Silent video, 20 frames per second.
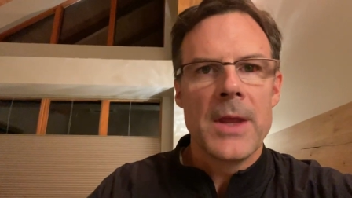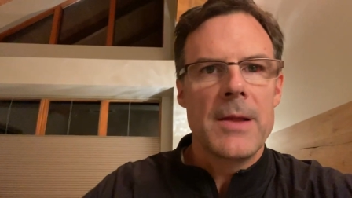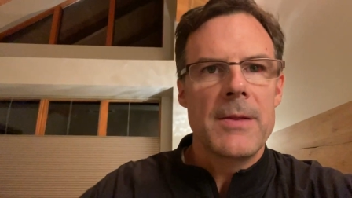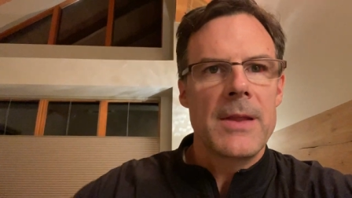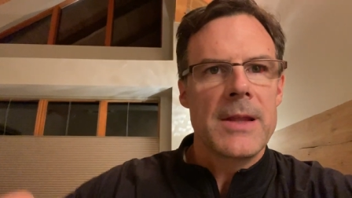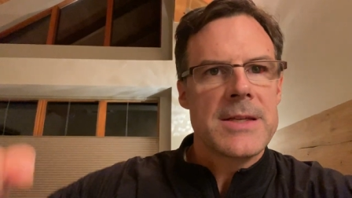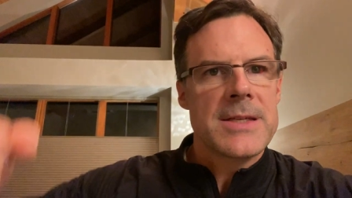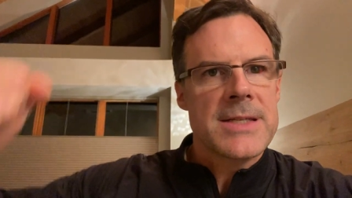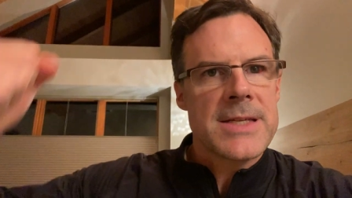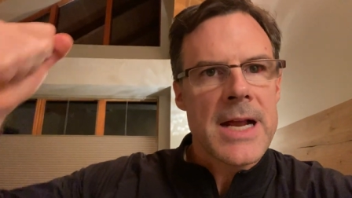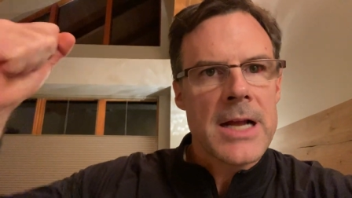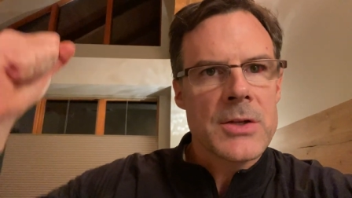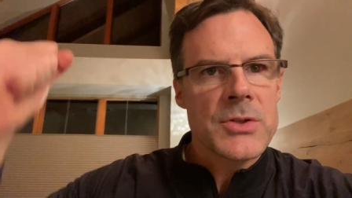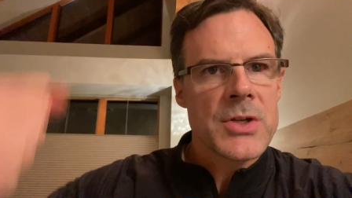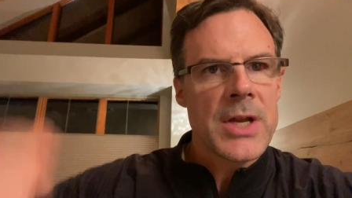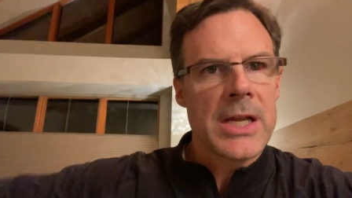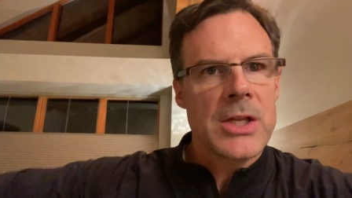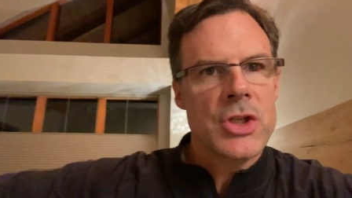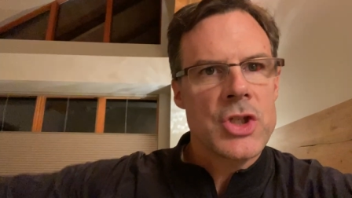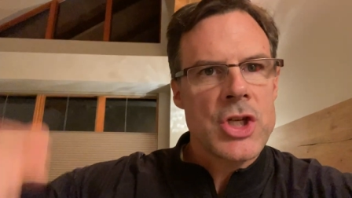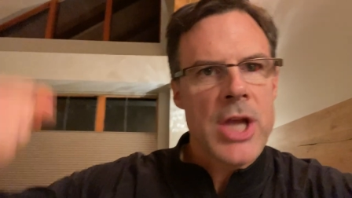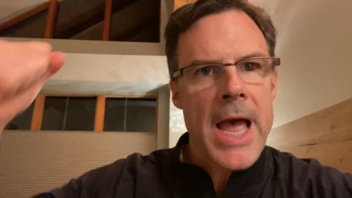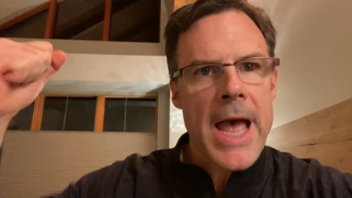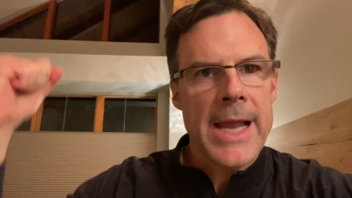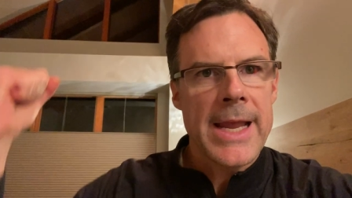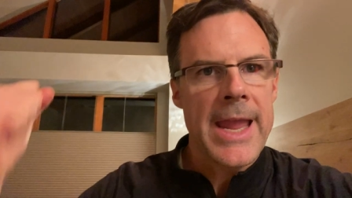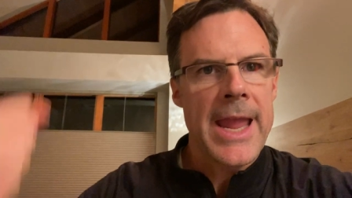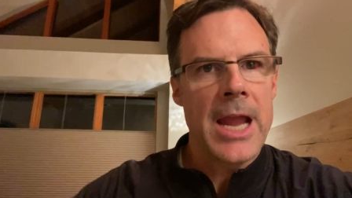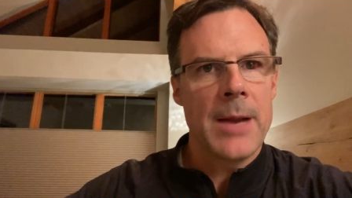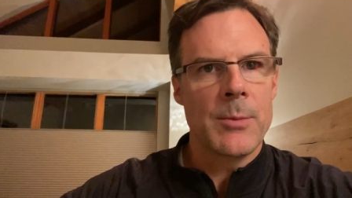It sounds like
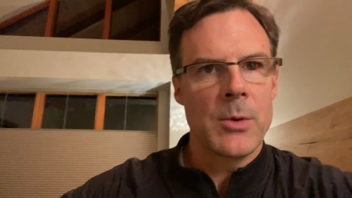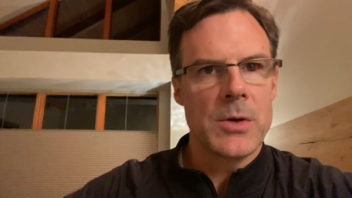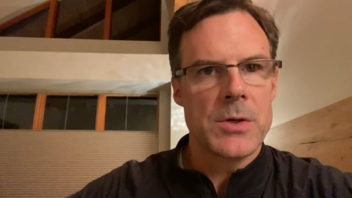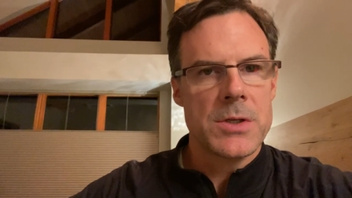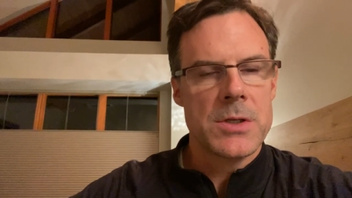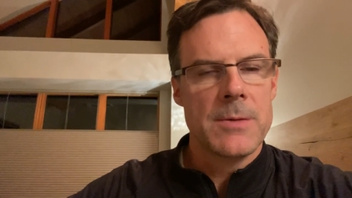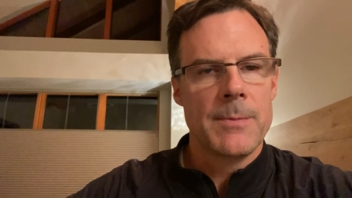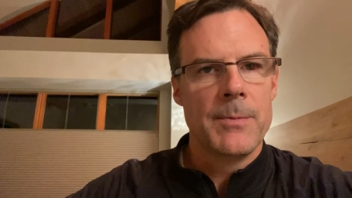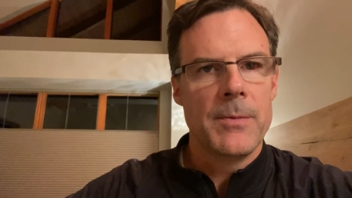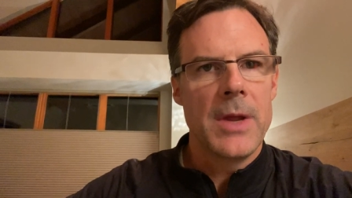jackhammers,